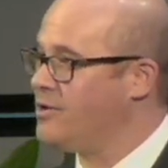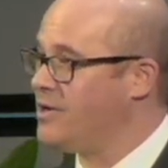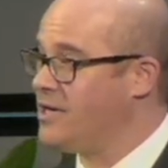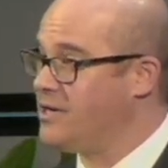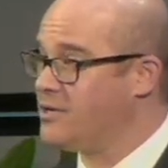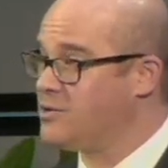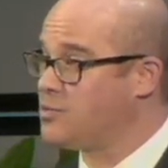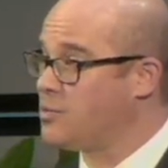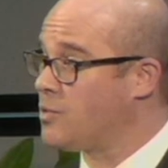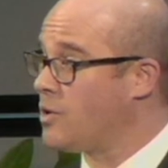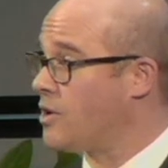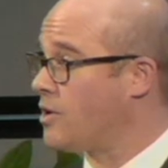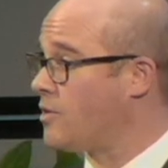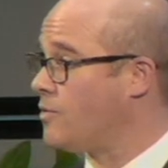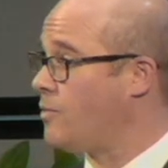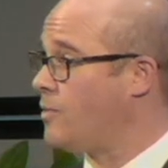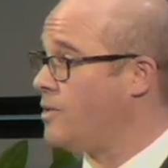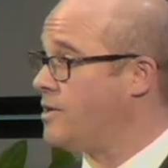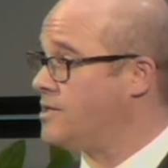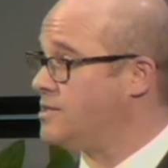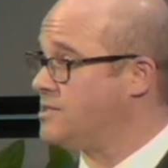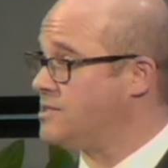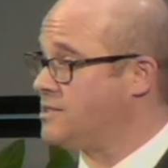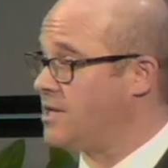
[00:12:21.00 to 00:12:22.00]
His work
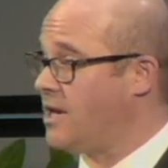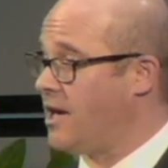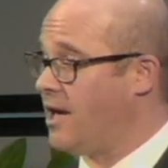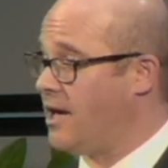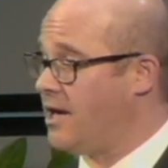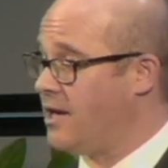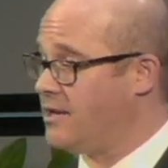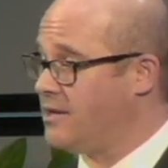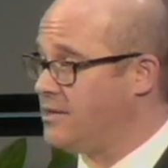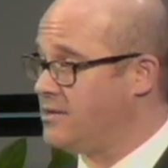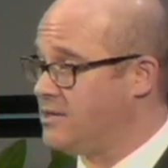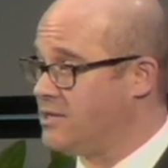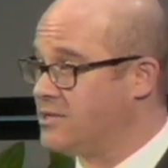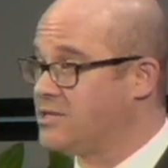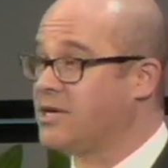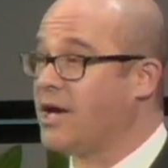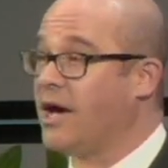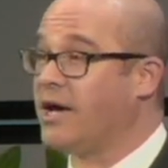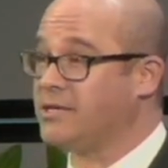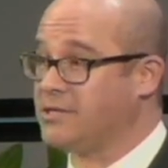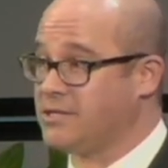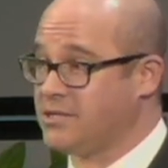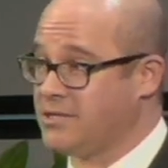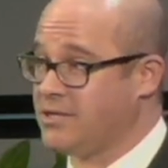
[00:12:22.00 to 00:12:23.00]
was
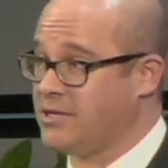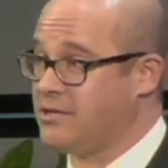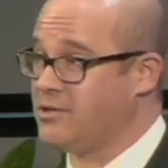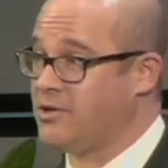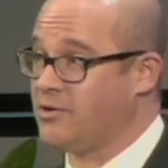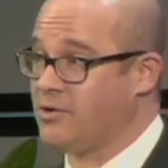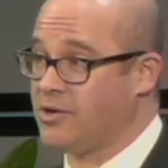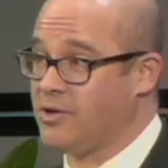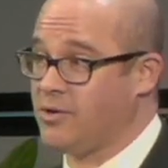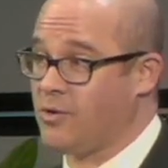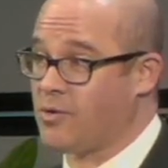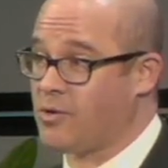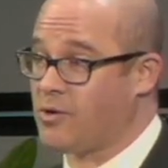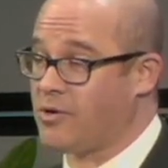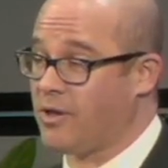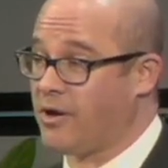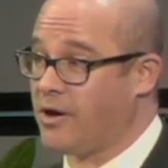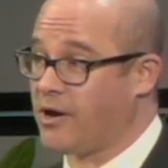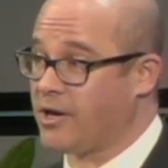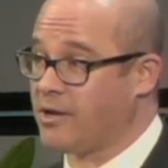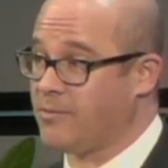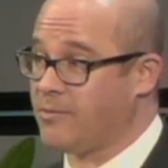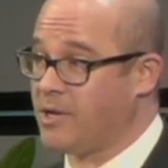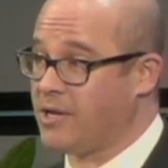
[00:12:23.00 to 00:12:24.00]
discussed during the oral
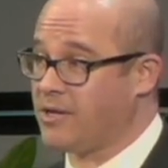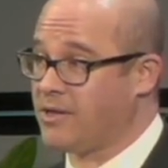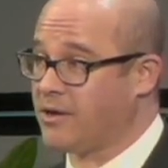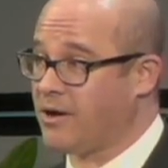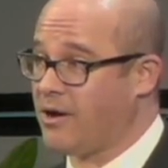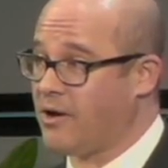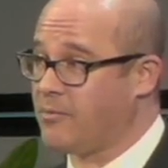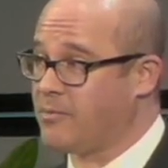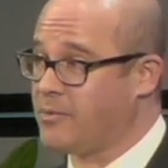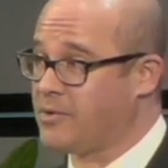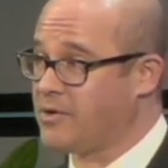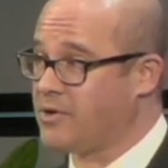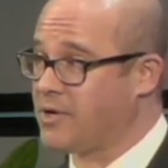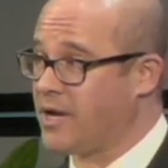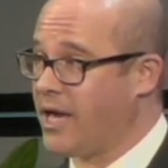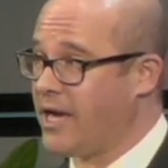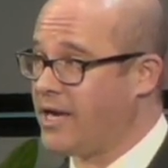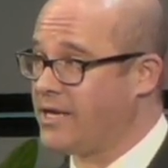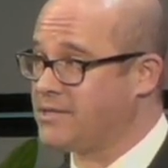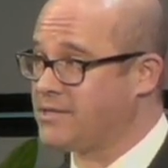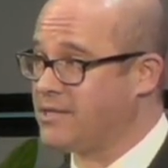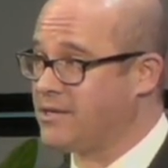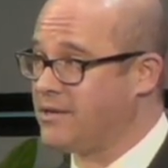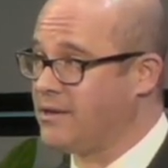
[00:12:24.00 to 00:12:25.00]
argument in the Carpenter
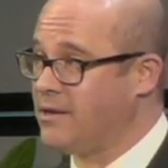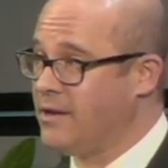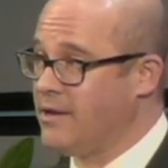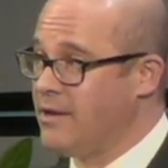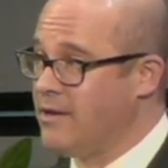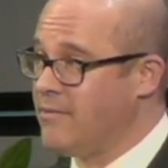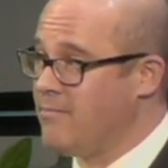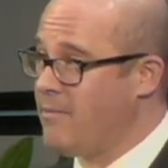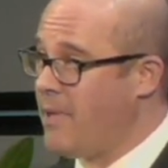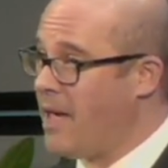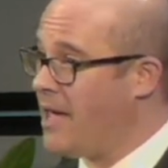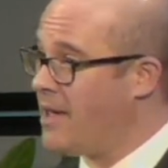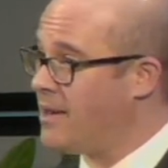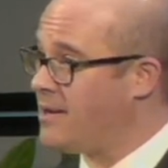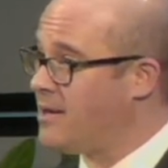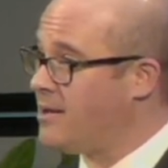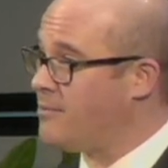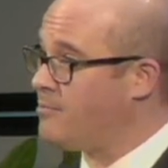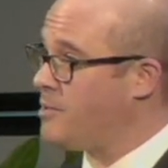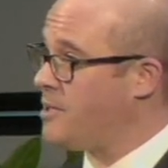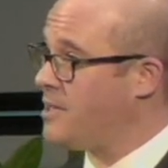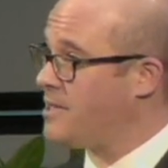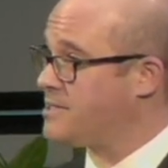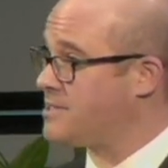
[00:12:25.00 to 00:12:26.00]
case and may end
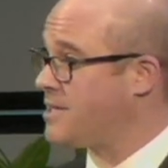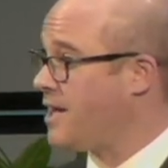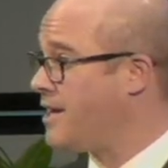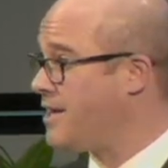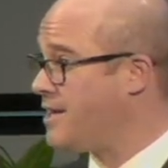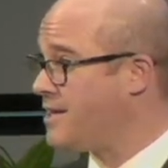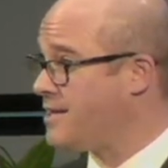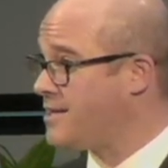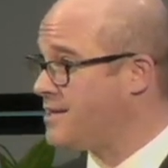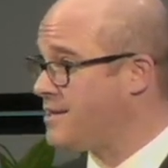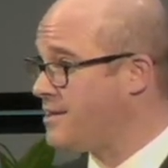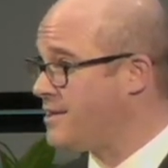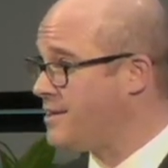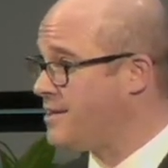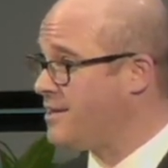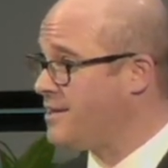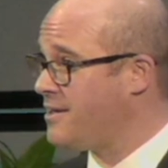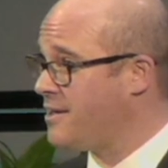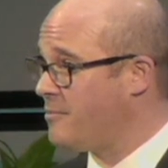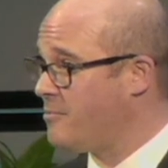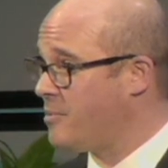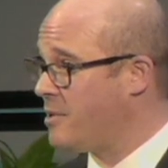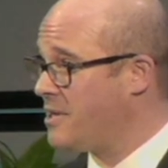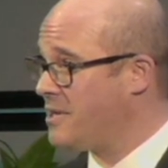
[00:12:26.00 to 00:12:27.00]
up being cited in
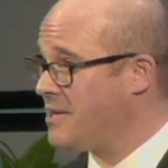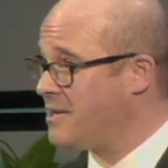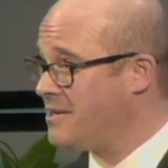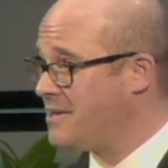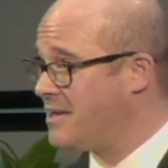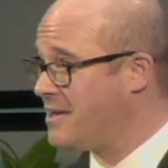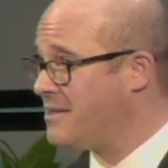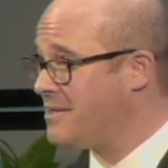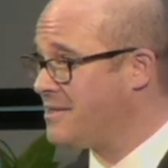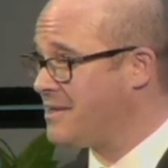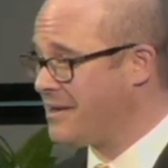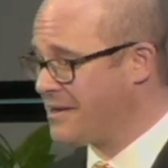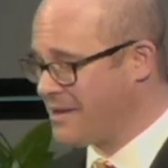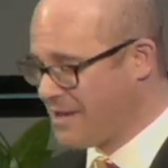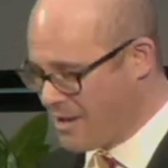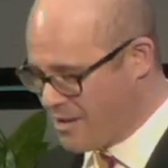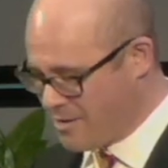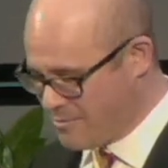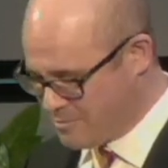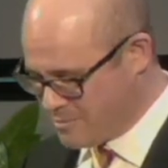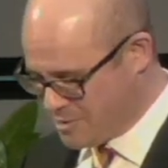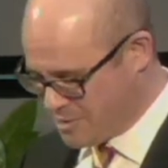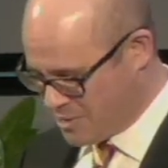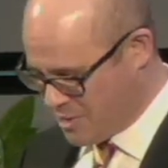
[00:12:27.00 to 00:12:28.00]
the opinion that
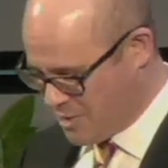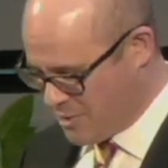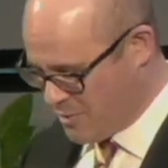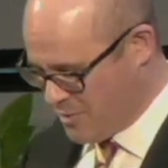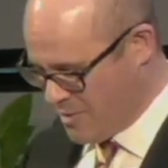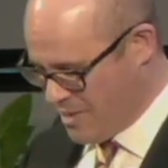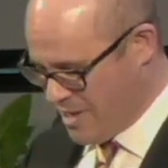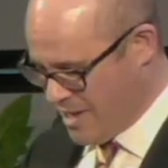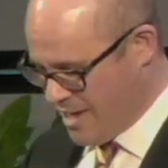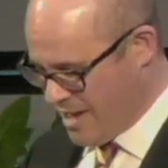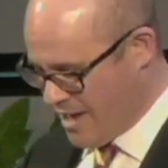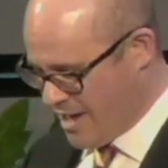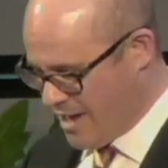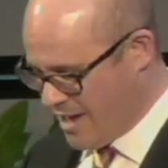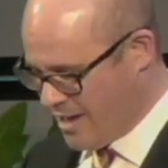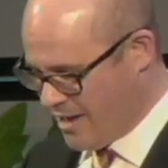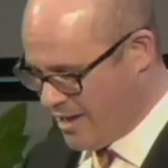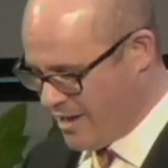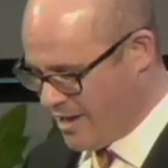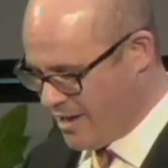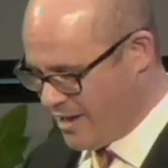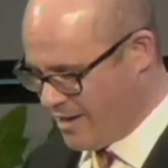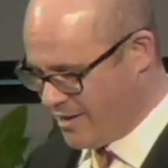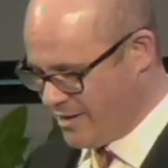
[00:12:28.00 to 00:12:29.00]
comes, so
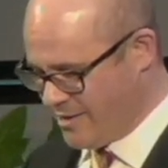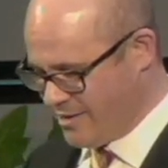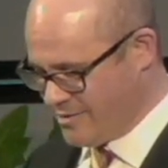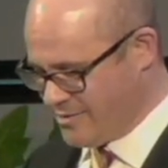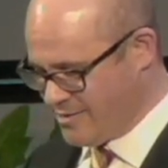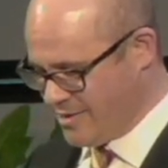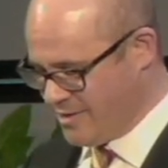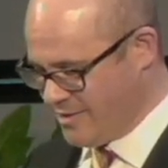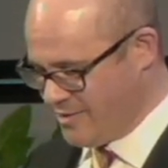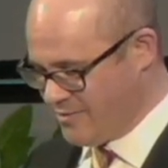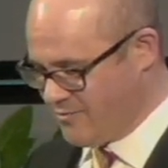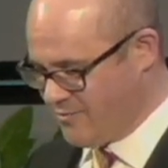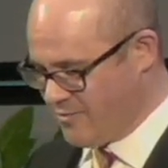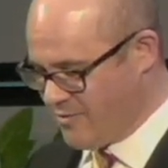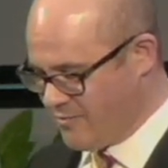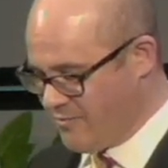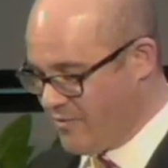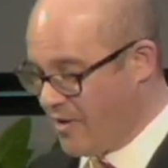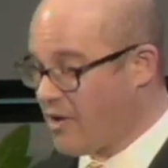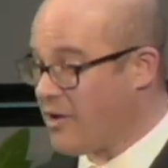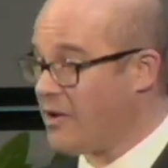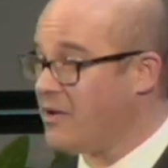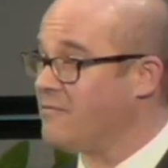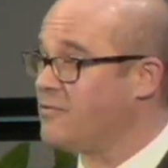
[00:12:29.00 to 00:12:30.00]
he's
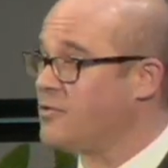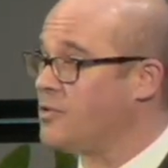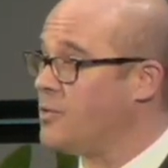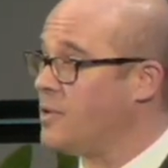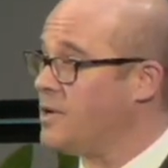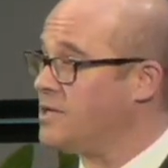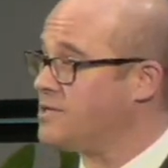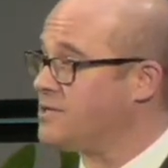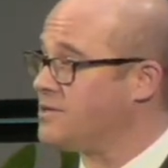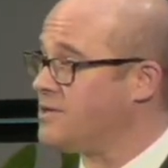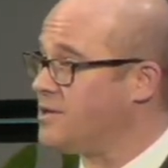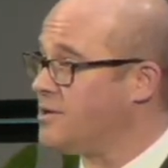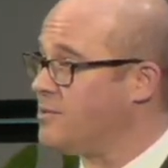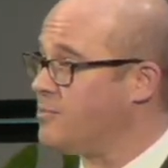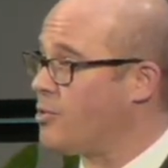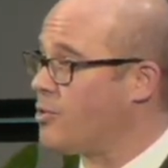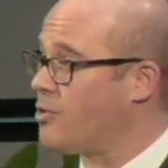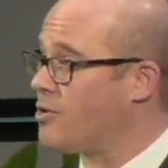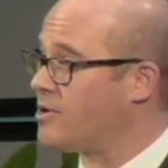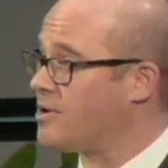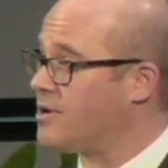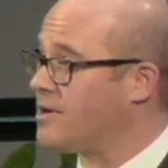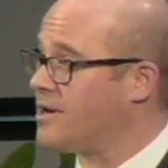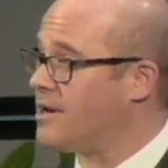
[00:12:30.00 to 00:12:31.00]
very influential and
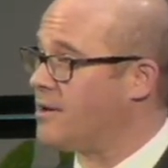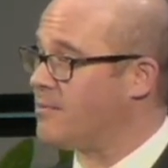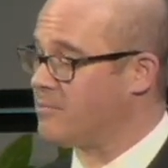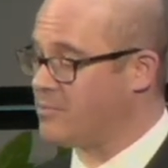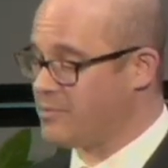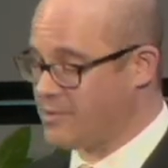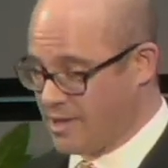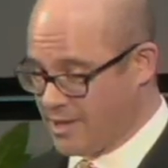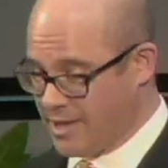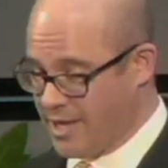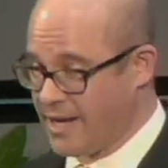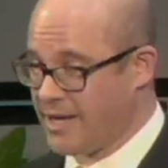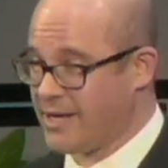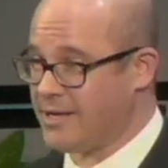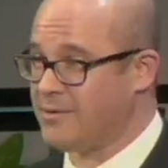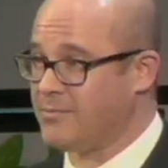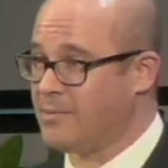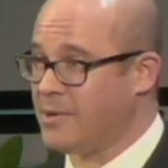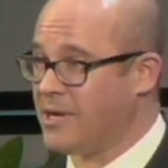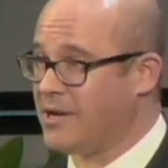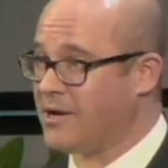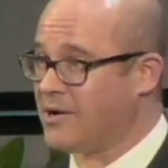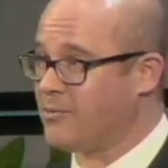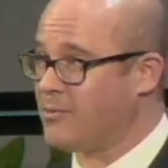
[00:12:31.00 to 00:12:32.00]
important, and I'm delighted to
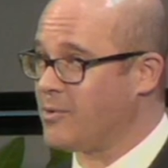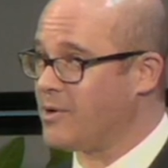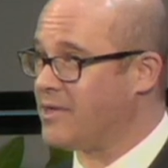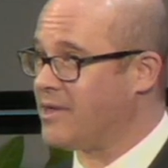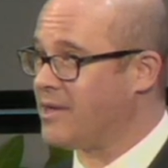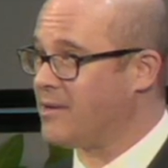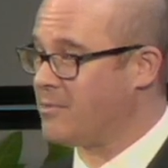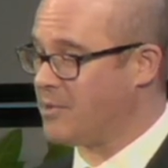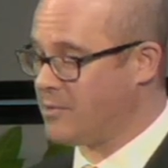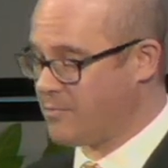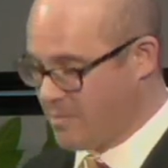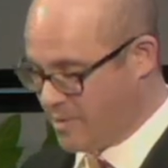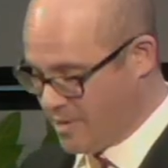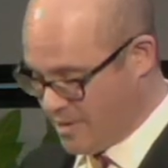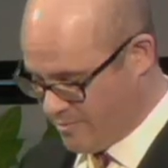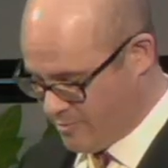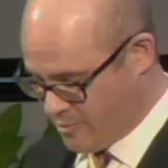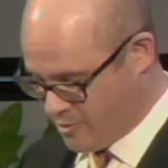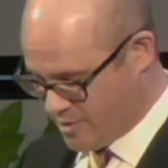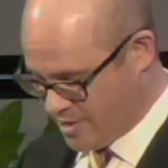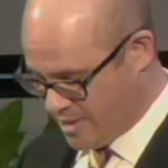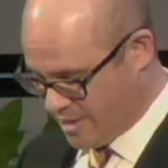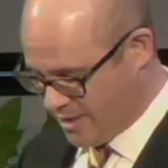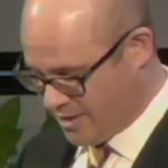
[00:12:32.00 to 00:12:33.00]
be here with him in
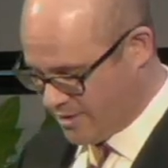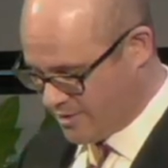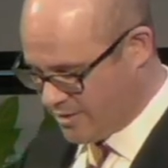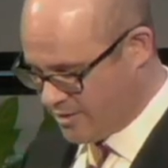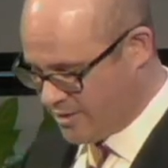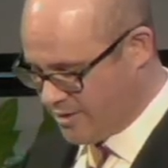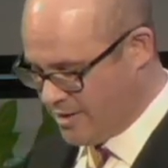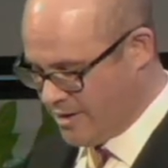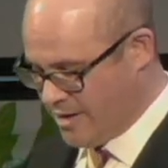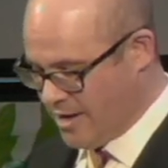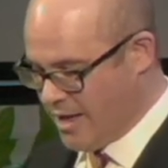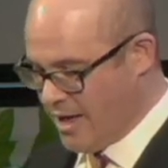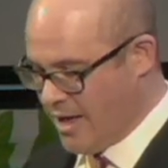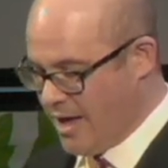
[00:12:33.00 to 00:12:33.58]
particular.